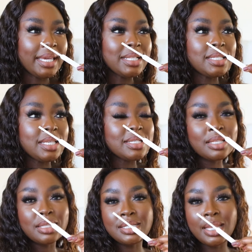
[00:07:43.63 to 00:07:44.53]
I can see
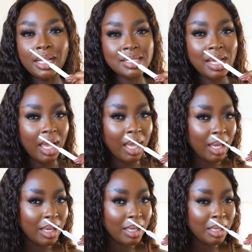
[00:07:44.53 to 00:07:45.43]
this in the
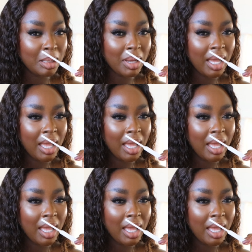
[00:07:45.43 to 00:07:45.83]
daytime.